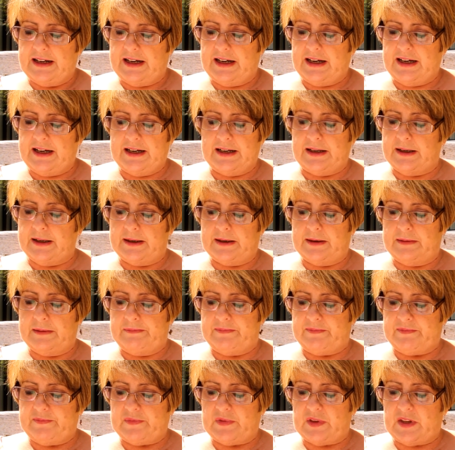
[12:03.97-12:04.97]
Um,
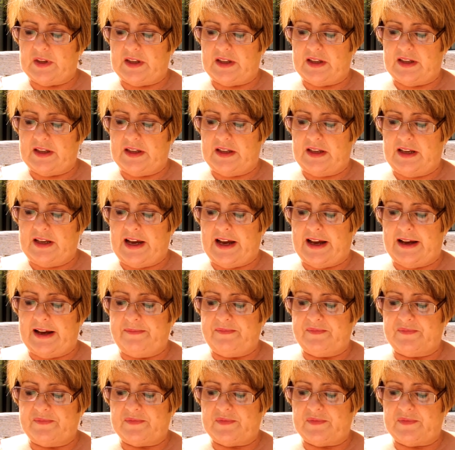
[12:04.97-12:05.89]
yeah,